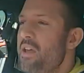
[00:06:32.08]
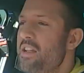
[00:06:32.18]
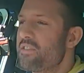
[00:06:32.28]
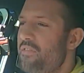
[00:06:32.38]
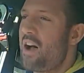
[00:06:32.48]

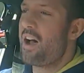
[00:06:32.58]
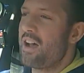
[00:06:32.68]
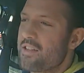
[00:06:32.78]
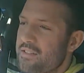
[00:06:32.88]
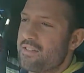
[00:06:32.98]
bit as
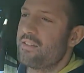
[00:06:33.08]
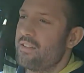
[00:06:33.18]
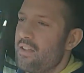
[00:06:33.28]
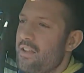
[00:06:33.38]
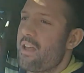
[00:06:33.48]
fast
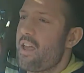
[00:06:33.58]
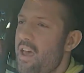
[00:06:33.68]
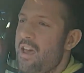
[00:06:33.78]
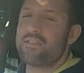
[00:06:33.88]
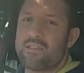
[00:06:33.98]

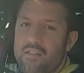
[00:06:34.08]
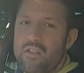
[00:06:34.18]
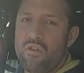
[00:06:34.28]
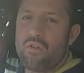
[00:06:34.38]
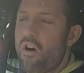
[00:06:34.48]
as
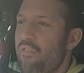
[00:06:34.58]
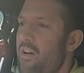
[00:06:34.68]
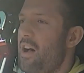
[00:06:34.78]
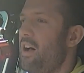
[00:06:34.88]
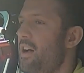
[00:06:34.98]
the new
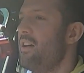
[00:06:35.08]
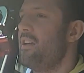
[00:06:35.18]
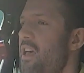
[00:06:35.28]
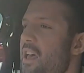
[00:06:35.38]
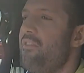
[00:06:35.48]
Golf R.
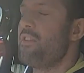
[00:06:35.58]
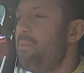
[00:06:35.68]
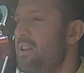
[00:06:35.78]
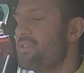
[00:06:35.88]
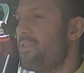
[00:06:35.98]

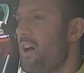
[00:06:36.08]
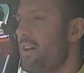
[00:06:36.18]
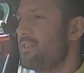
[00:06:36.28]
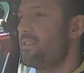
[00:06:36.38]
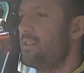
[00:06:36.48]
Every bit as
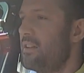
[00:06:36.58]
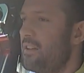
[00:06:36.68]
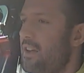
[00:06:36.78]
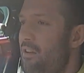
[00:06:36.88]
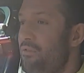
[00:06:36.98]
fast.
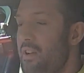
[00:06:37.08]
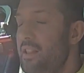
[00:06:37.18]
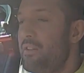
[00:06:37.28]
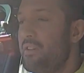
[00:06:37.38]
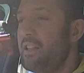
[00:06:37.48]

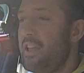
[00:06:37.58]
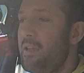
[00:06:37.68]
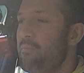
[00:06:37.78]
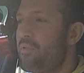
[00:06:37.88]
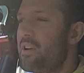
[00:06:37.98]
Really,
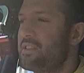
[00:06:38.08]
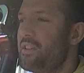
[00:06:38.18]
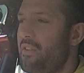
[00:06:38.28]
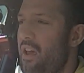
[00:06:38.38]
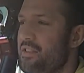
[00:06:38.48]
really
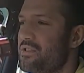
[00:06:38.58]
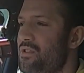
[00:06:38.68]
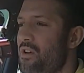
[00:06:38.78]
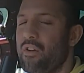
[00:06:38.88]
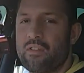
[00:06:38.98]
impressive how
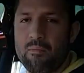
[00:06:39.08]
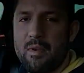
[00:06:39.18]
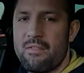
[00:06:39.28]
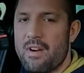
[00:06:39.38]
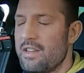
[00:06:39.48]
strong the
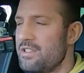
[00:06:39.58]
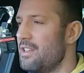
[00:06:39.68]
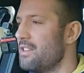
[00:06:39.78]
mid-range